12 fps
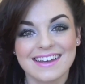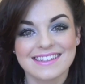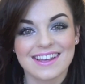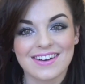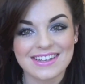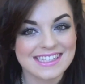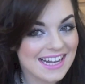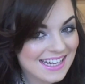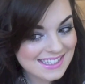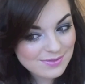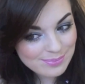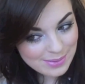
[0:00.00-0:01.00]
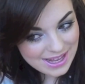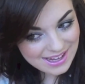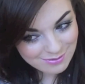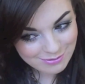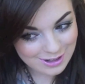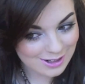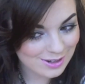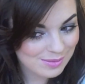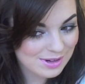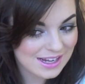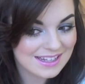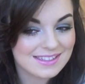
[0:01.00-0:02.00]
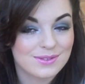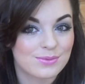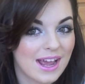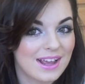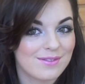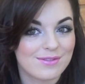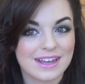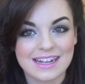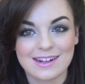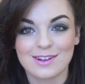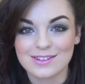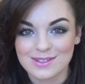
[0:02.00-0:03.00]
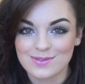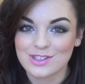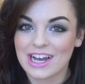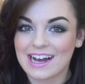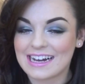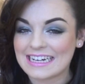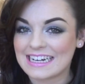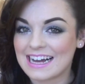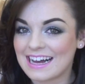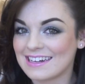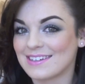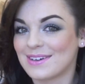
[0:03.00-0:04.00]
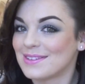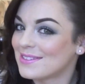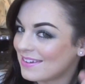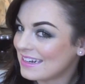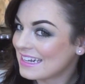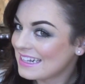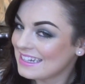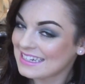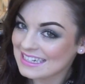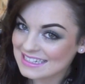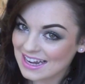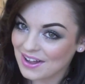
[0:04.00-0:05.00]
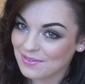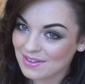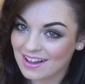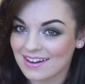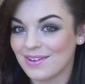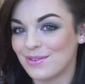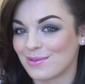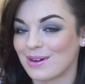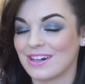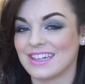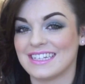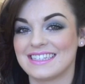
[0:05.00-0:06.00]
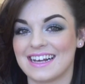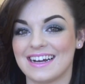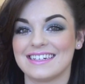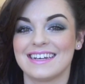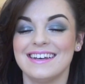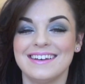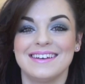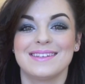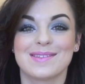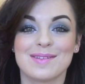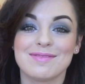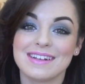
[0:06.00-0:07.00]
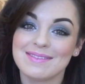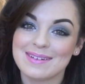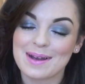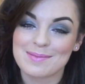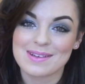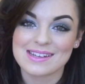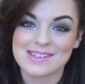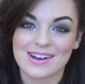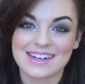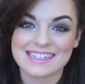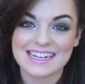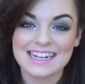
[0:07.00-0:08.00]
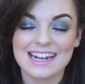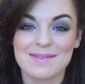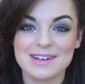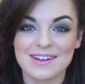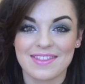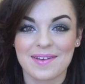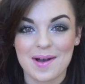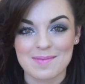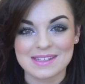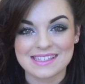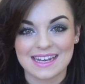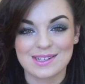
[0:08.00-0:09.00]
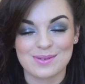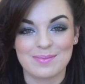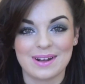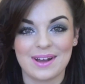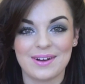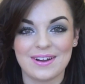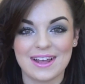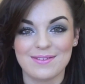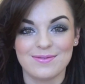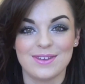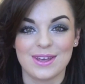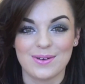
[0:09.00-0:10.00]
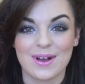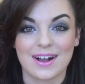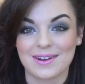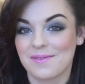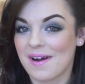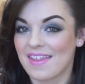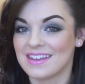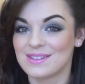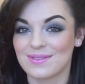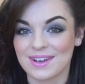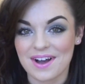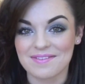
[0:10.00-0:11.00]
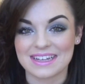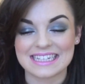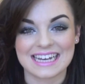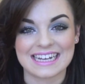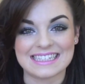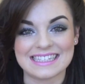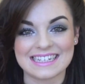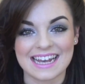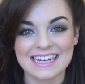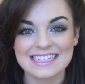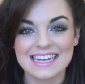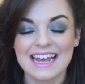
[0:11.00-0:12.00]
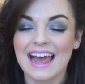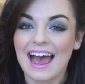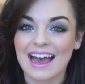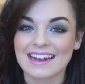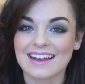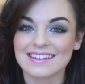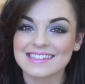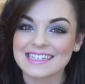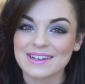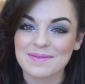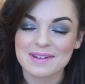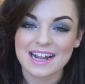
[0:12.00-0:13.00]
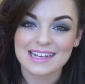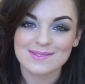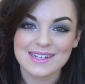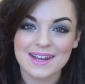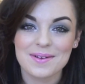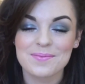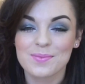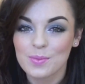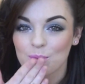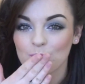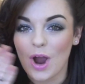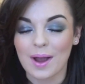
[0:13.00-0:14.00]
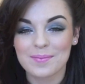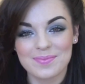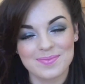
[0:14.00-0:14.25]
So it's nice and big and voluminous, wavy, lots of shine, and also a little detail with that little roll on the side. So I really, really hope you enjoyed it. Let me know in the comment section below if you are going to wear this for your Valentine's date, and I'll see you in my next video. Mwah.